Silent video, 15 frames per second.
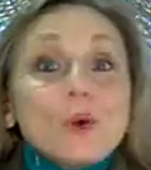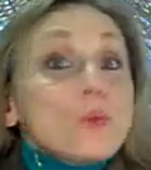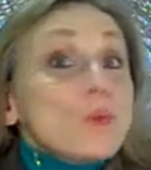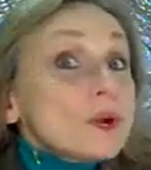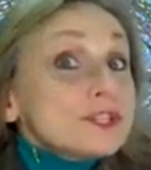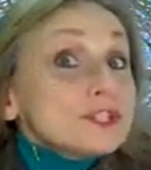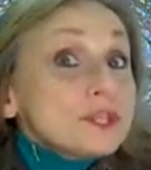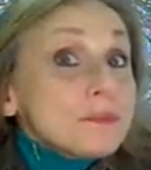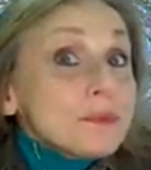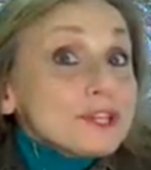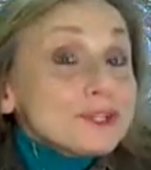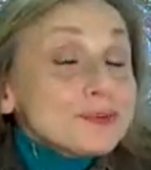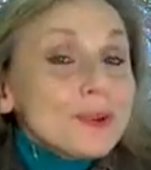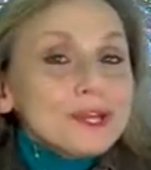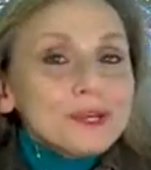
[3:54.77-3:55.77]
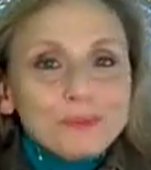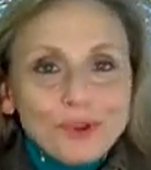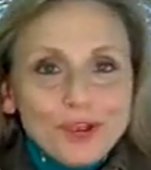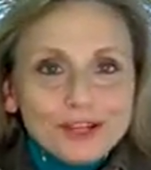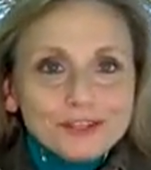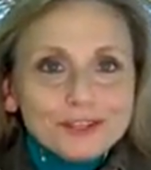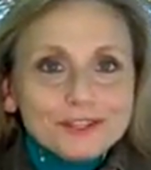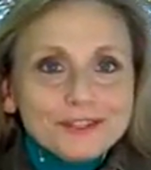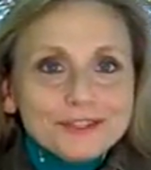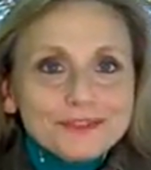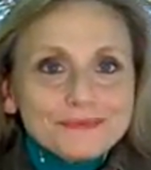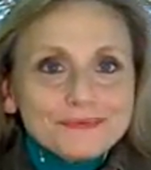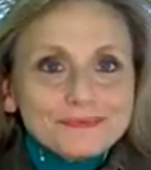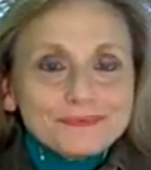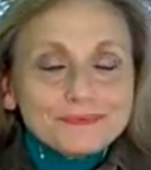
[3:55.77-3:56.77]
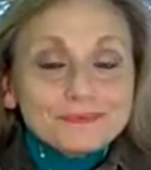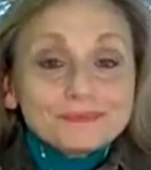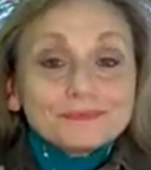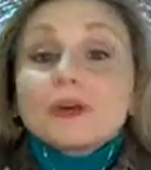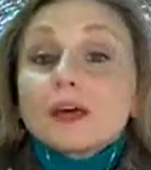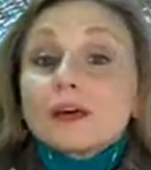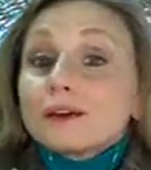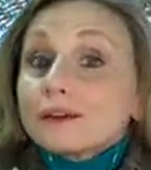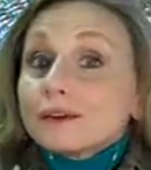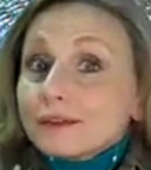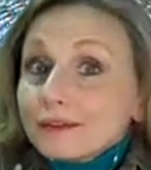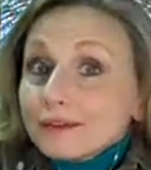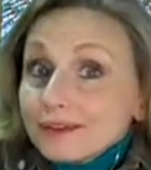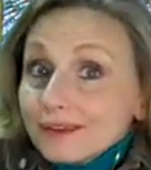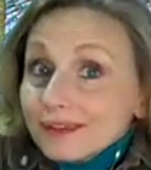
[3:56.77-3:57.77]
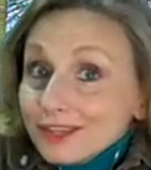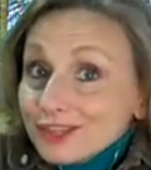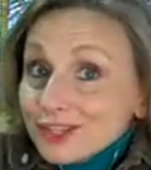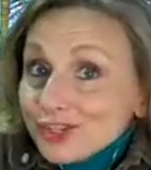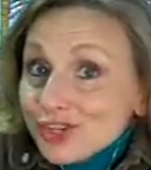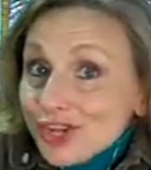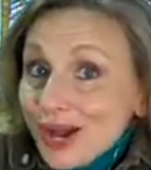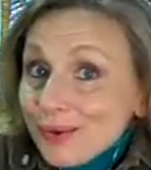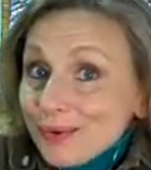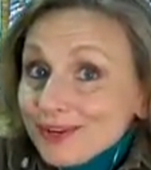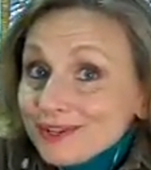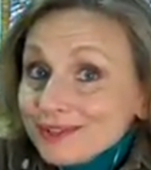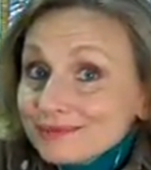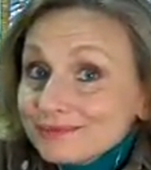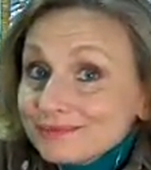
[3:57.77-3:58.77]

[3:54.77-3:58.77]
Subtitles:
What's the best way to practice? In the shower?